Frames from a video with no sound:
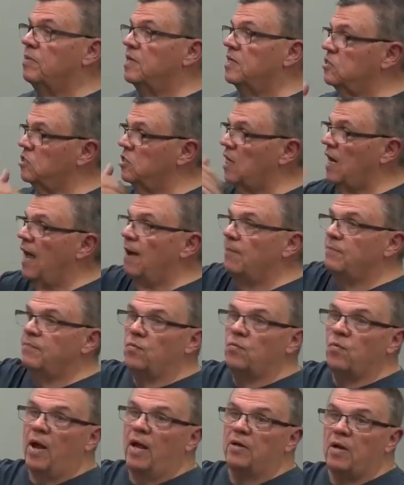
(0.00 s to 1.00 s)
to be slapped
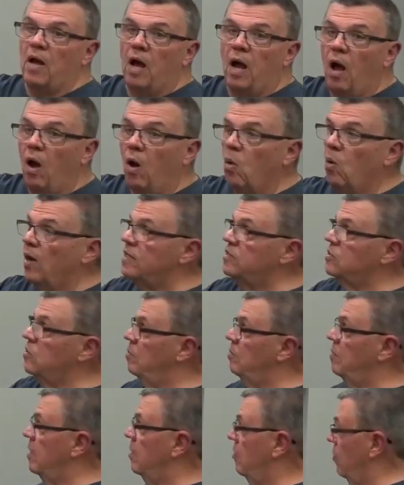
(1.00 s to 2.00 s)
around. You're always going to be